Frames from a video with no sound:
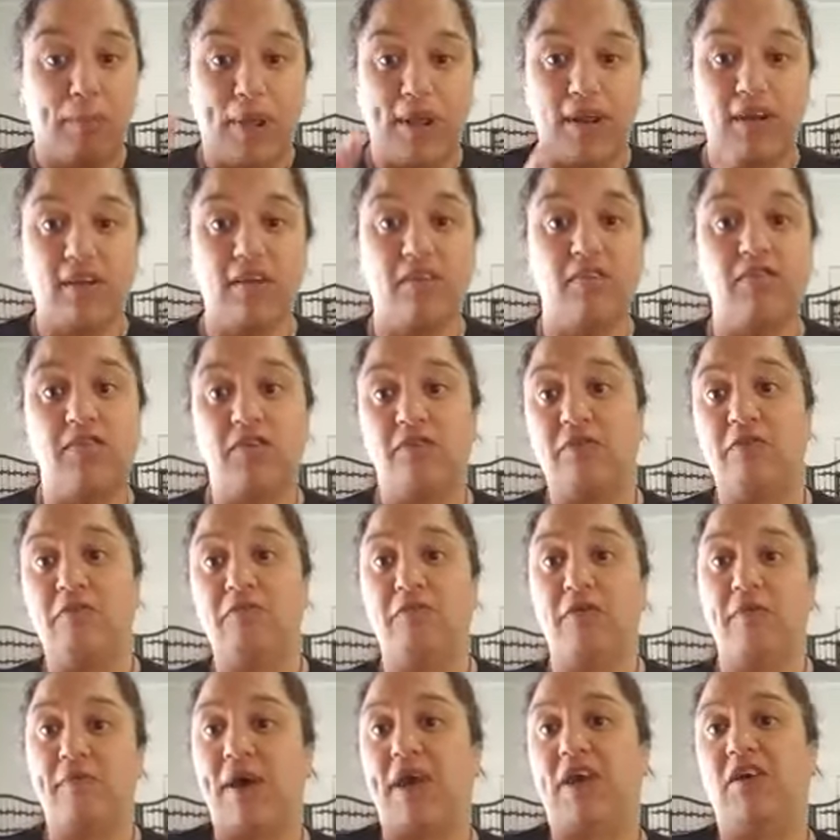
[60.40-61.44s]
abundance of
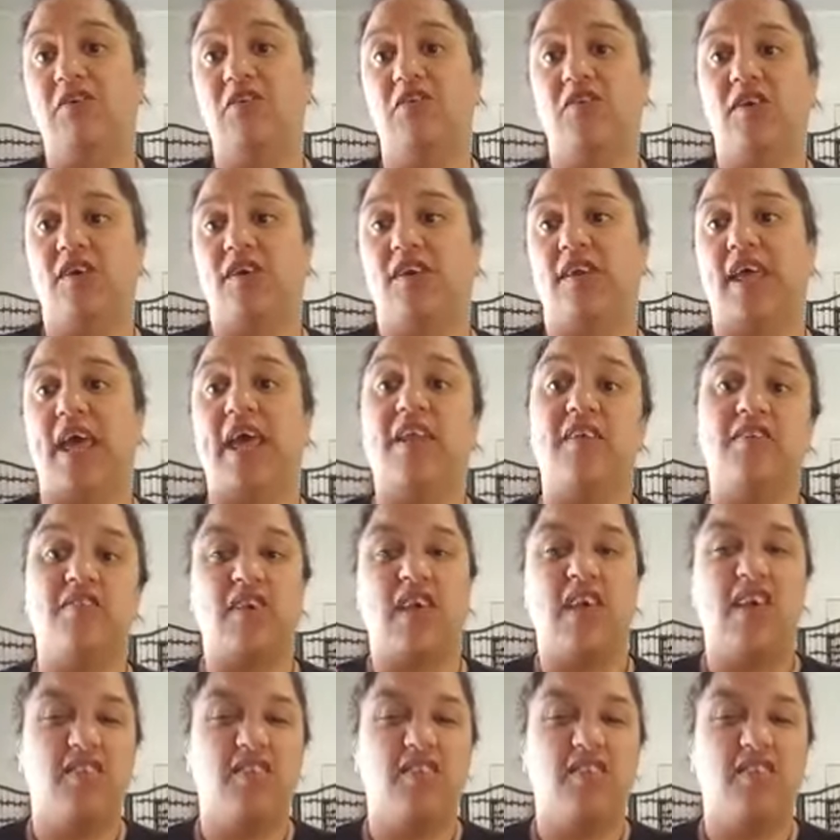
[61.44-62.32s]
information, and it's